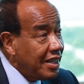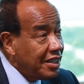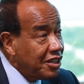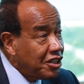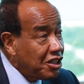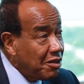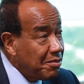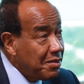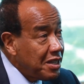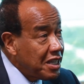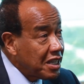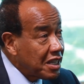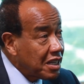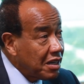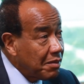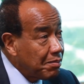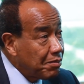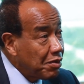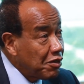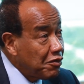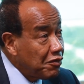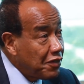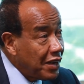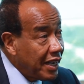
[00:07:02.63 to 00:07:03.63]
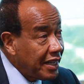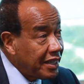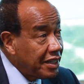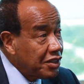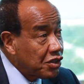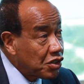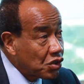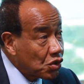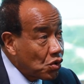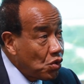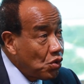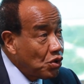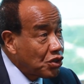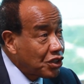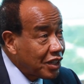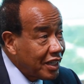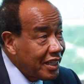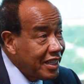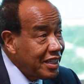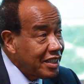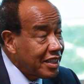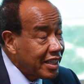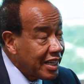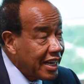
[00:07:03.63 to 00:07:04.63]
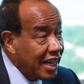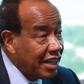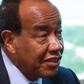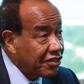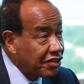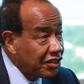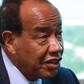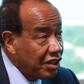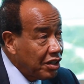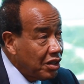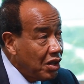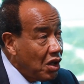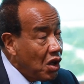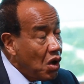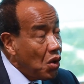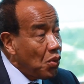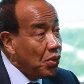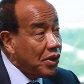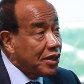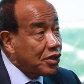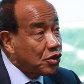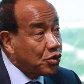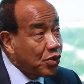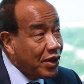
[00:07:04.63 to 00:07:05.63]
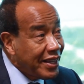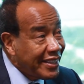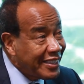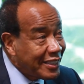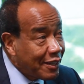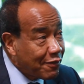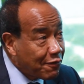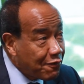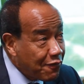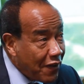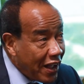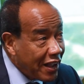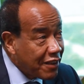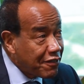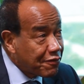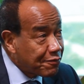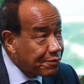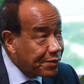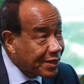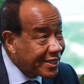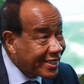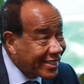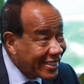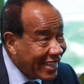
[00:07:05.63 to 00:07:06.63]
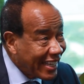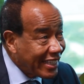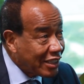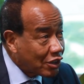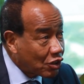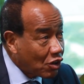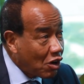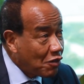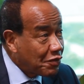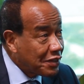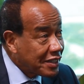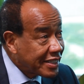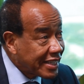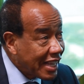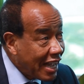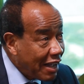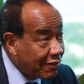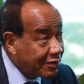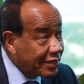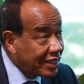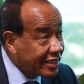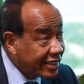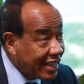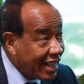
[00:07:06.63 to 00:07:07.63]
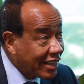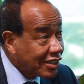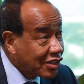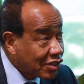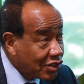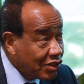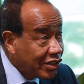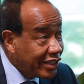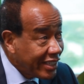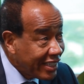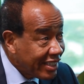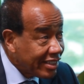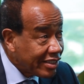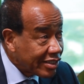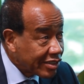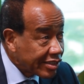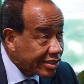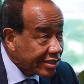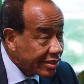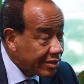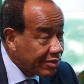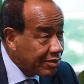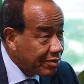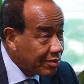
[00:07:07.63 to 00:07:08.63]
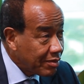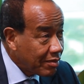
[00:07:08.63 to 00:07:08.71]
Jamaica provided Scotia International with 25% of its after-tax earnings.